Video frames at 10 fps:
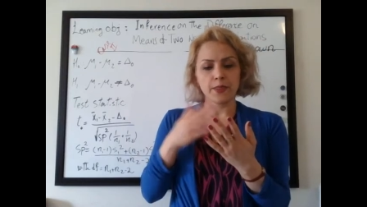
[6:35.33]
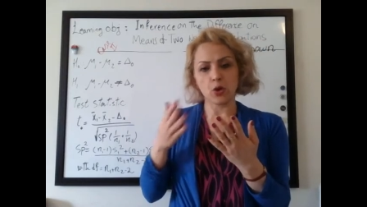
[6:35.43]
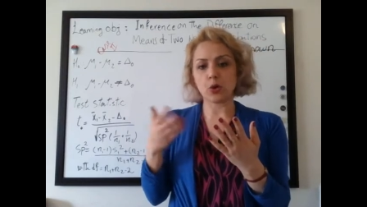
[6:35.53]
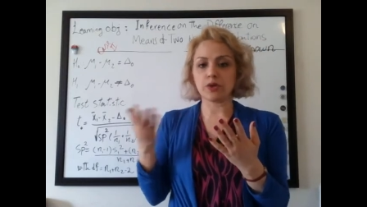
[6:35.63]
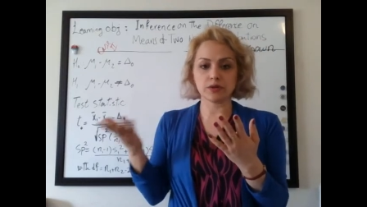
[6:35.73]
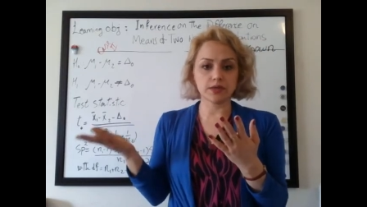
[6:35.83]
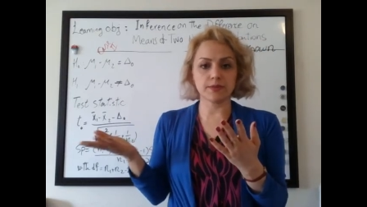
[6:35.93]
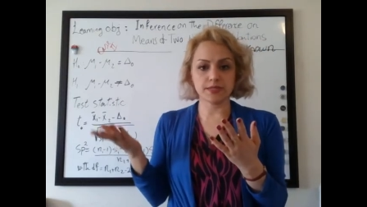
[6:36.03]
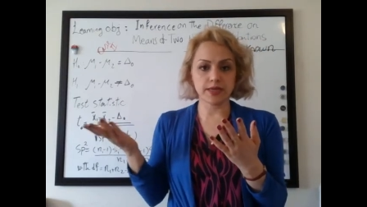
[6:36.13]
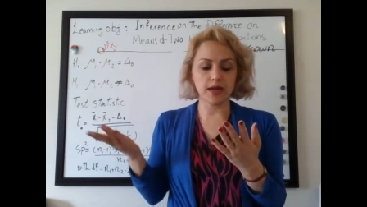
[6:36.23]
or
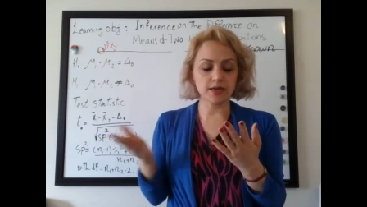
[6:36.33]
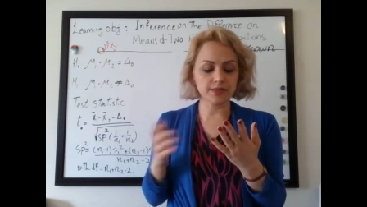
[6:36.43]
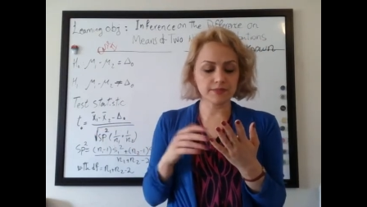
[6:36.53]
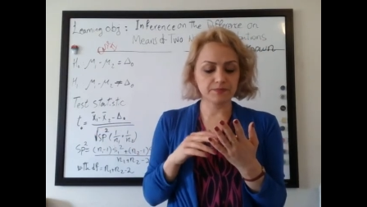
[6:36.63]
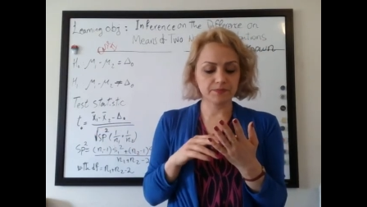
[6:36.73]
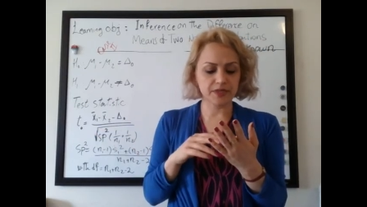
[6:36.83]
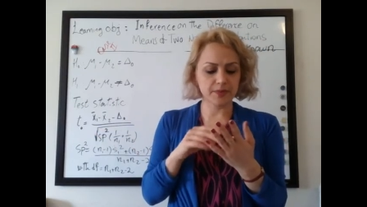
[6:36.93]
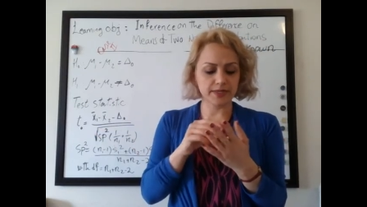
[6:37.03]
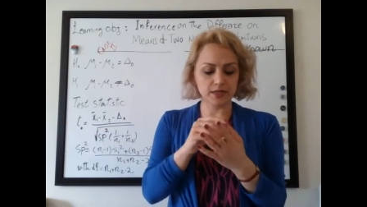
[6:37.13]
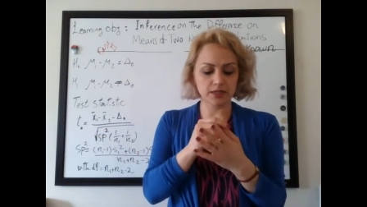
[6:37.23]
something else,
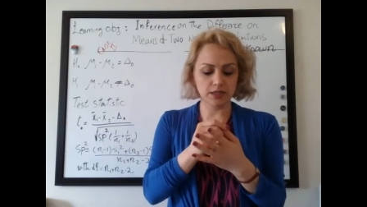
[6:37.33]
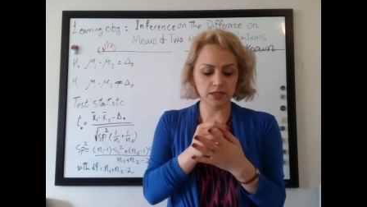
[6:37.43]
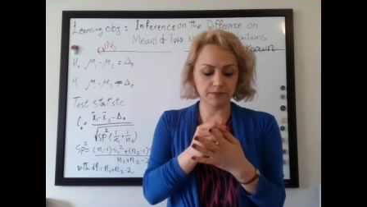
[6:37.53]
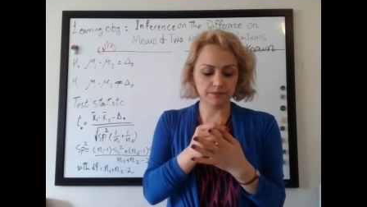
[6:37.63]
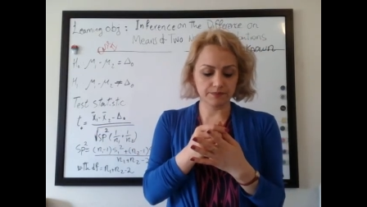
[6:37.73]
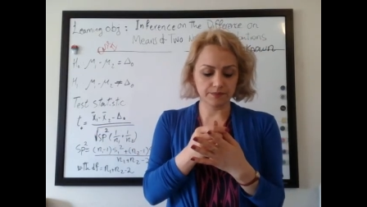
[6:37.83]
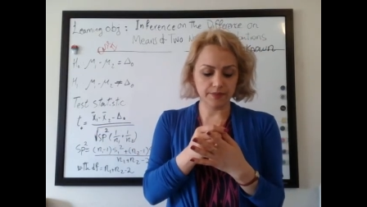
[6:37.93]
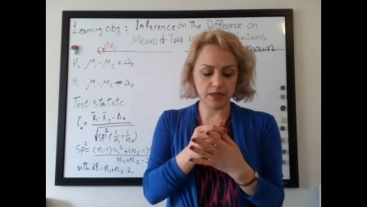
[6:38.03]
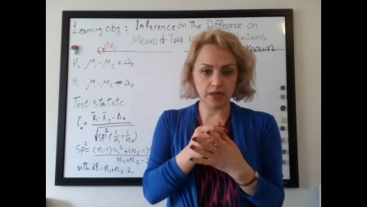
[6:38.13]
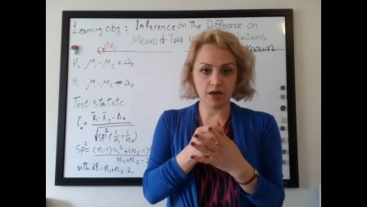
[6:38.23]
depends on the
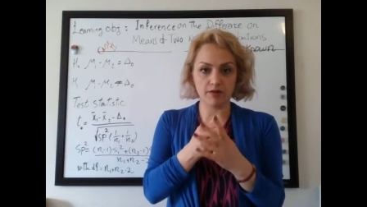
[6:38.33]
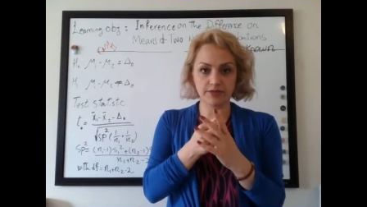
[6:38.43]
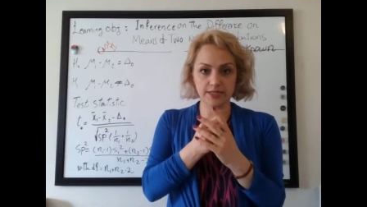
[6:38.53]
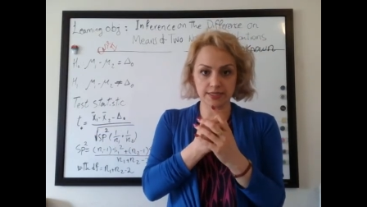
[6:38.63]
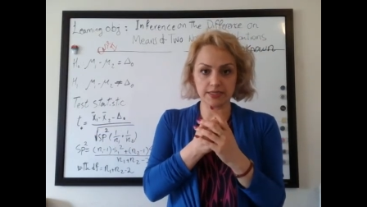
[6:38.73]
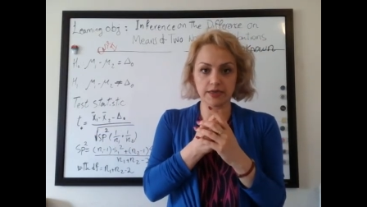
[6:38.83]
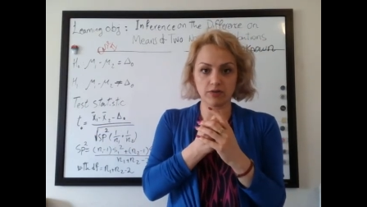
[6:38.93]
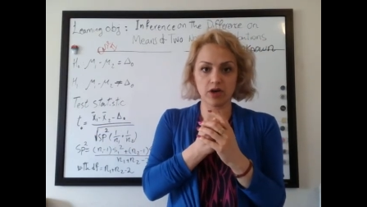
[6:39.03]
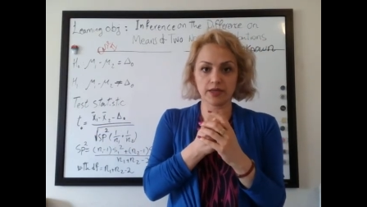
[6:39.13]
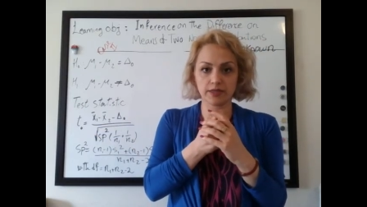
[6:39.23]
mm, uh, confidence
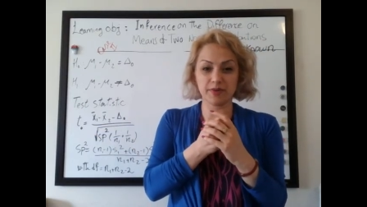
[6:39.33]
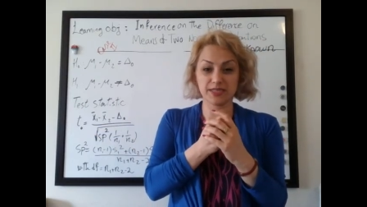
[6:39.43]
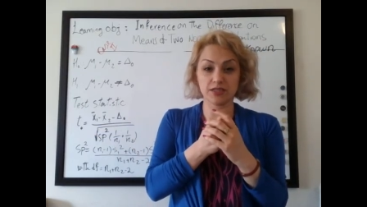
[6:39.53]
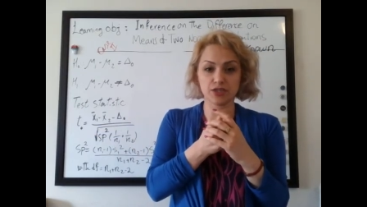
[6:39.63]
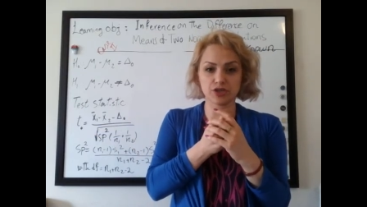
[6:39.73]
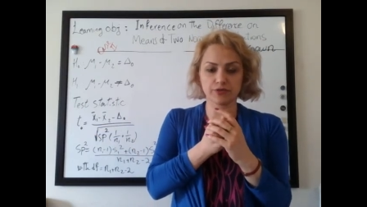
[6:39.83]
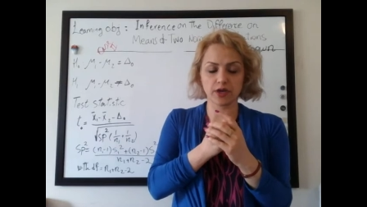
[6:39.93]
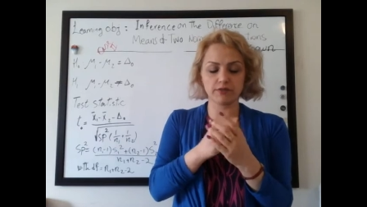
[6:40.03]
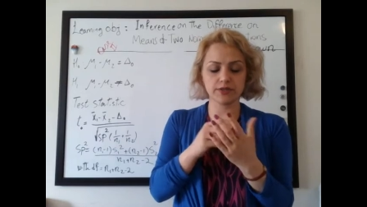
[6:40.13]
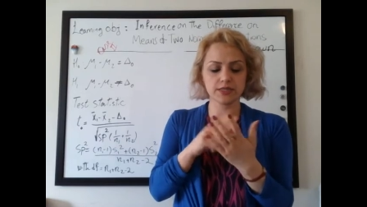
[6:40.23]
interval, like the percentage of the
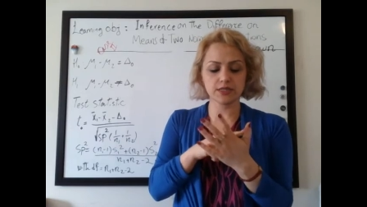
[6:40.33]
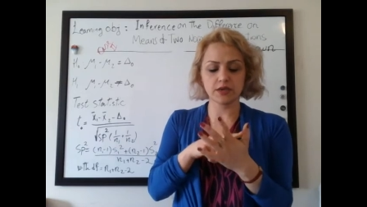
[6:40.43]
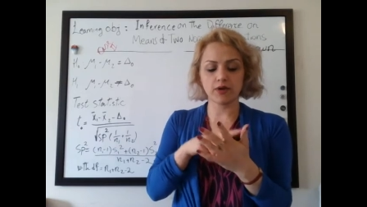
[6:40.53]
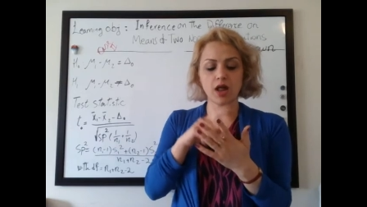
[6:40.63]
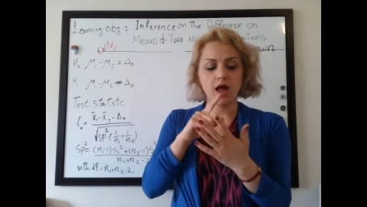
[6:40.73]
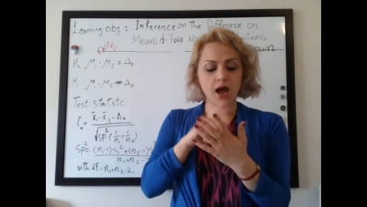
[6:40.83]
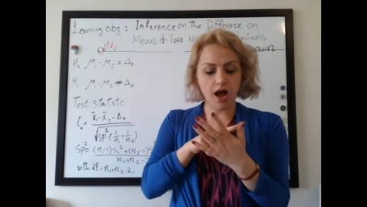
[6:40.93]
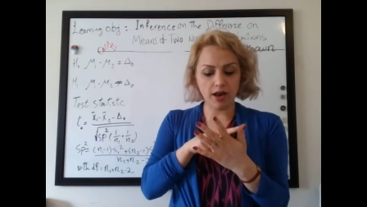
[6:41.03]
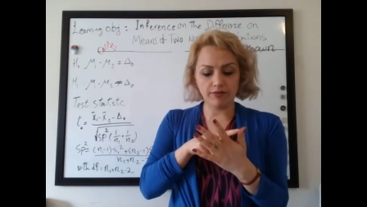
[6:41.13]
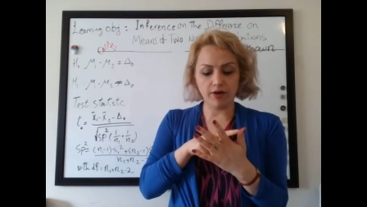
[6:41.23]
confidence interval.
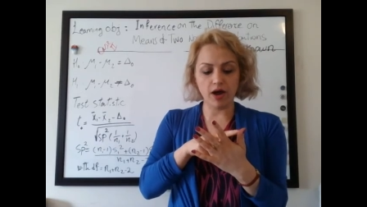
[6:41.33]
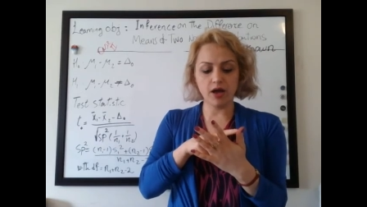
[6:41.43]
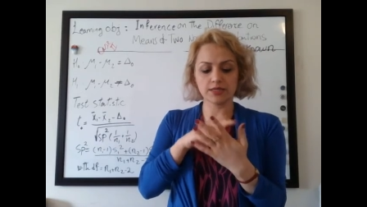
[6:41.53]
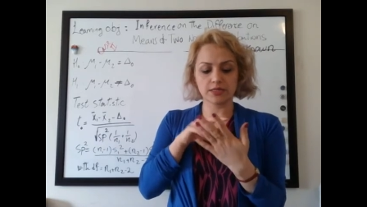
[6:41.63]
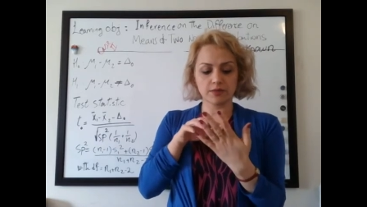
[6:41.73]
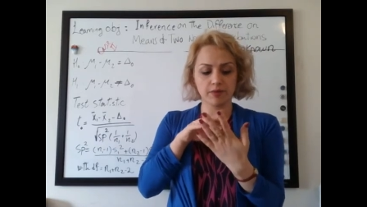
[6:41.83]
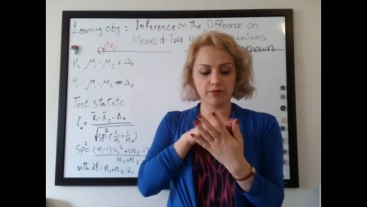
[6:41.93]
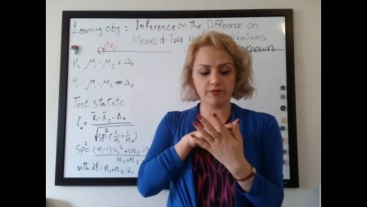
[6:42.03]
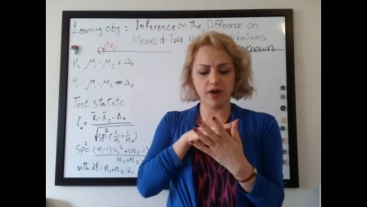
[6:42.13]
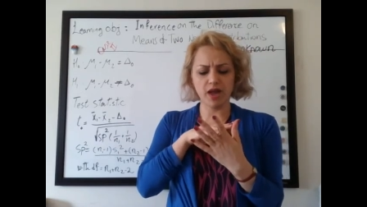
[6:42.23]
Alpha, step
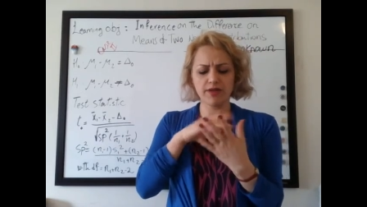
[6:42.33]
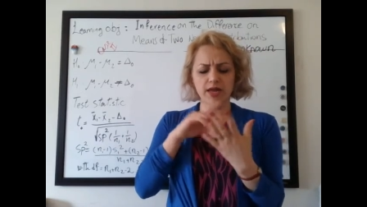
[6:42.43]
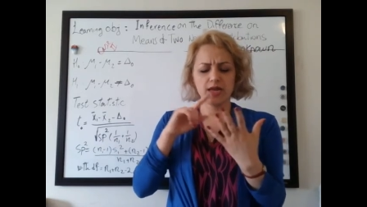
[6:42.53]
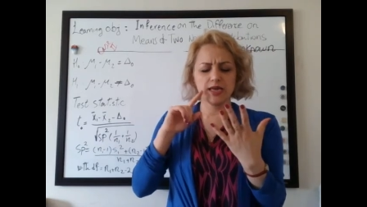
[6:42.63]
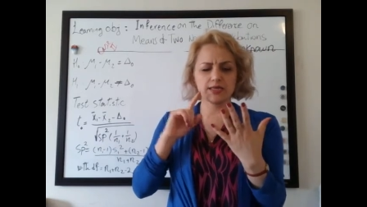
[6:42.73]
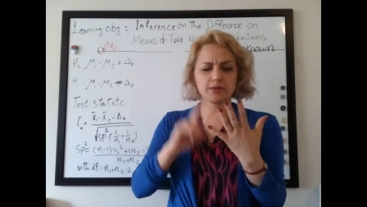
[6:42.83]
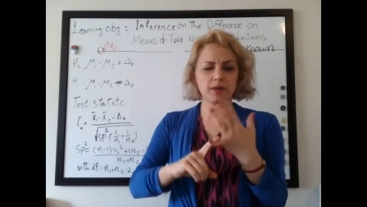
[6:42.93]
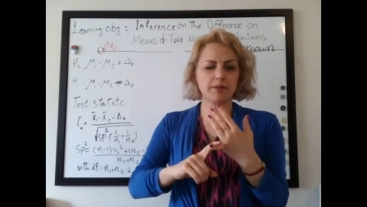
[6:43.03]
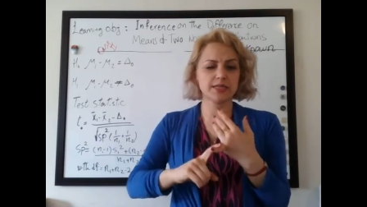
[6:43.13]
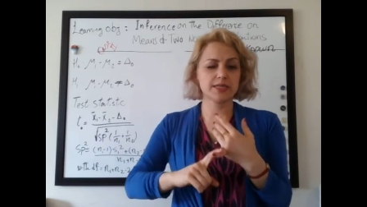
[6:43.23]
number five, Step
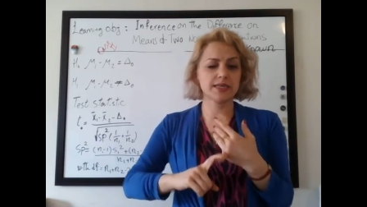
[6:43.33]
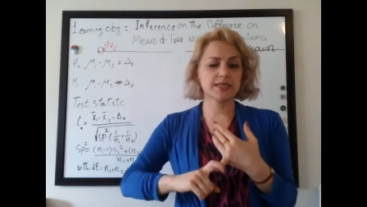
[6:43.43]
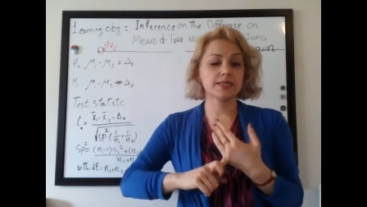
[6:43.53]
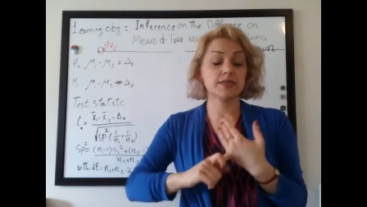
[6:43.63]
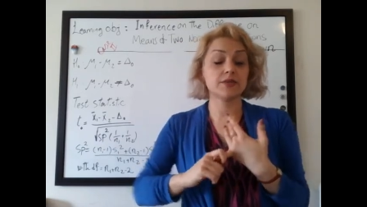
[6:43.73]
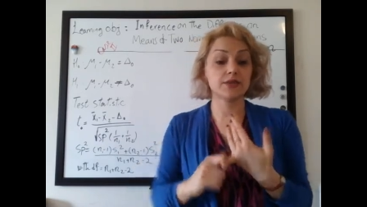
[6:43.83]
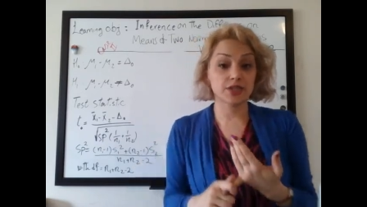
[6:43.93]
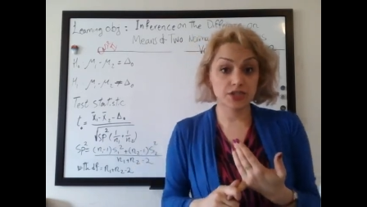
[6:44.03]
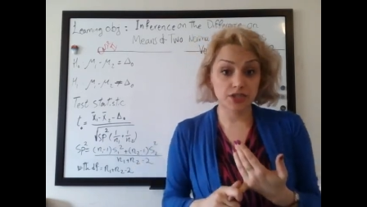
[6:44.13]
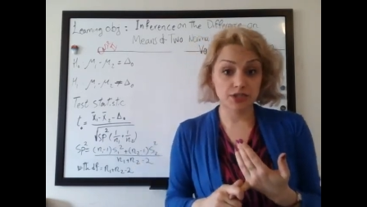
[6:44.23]
number six is the
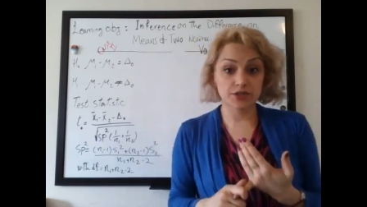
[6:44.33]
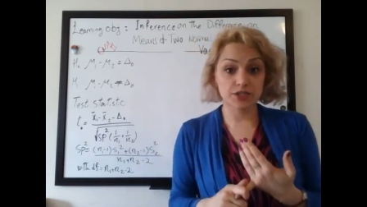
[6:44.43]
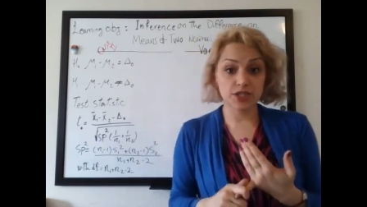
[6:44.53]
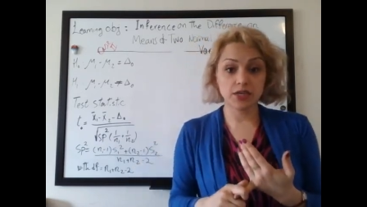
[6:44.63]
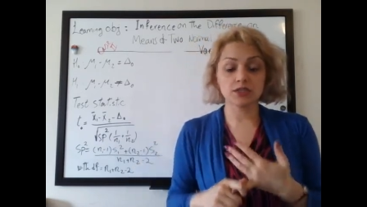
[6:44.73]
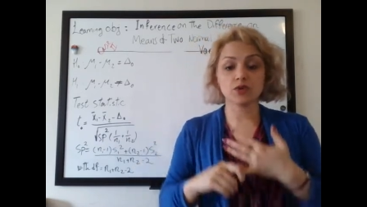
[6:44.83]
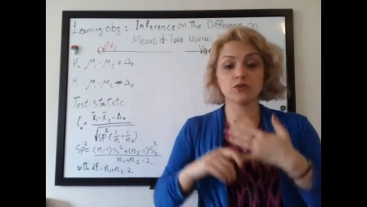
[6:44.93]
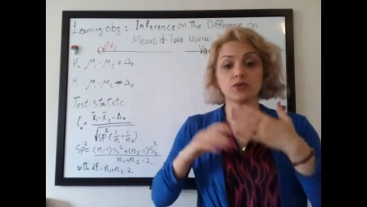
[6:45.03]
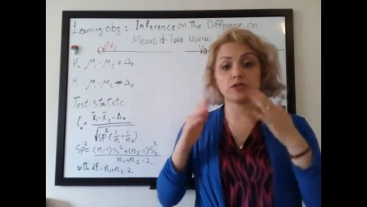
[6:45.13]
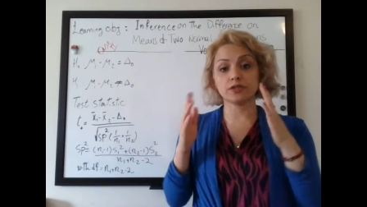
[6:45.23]
rejection region. So
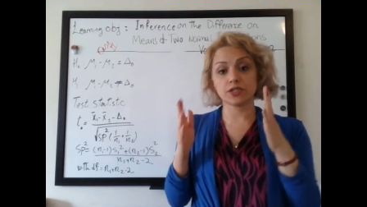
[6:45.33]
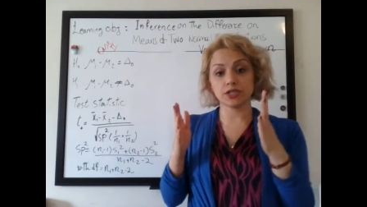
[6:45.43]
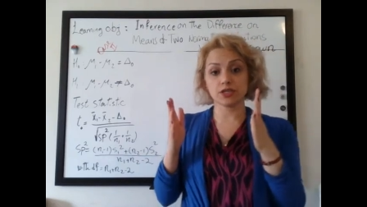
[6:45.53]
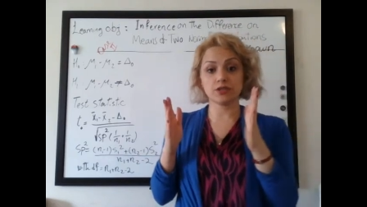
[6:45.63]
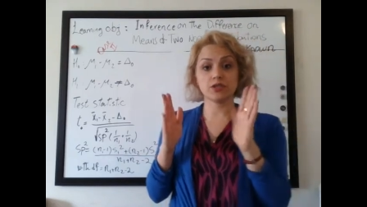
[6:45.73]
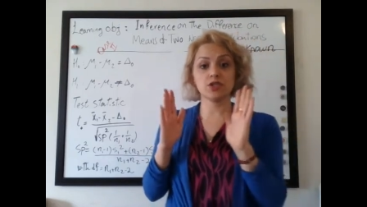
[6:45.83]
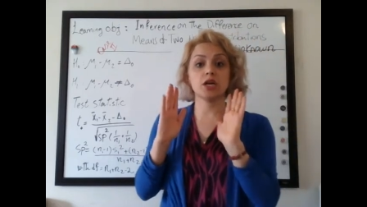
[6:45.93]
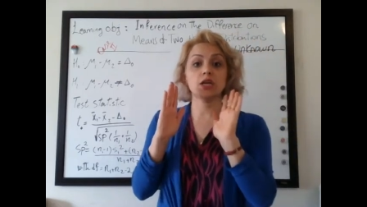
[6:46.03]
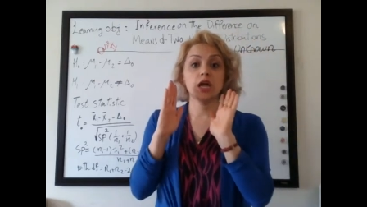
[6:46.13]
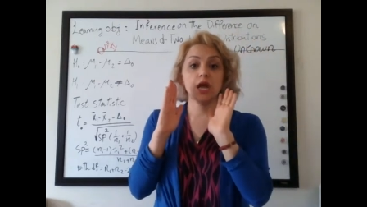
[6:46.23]
for the rejection
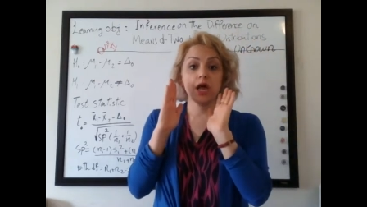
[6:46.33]
region,